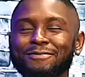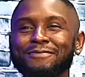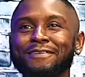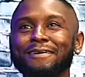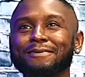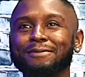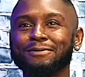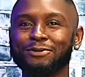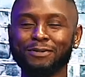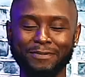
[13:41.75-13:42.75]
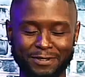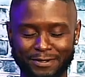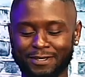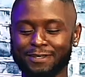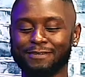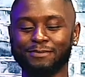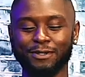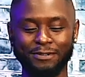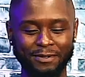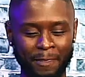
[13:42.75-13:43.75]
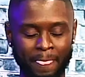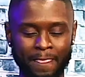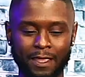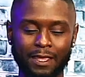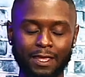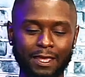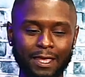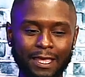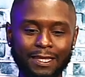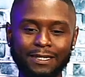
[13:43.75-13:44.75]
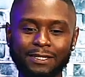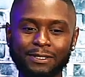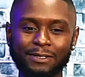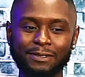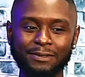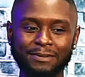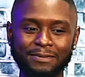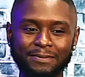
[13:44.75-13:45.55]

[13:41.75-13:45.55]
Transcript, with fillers: went viral on the doorbell cam, bro. Yeah, I was on the phone with you. um,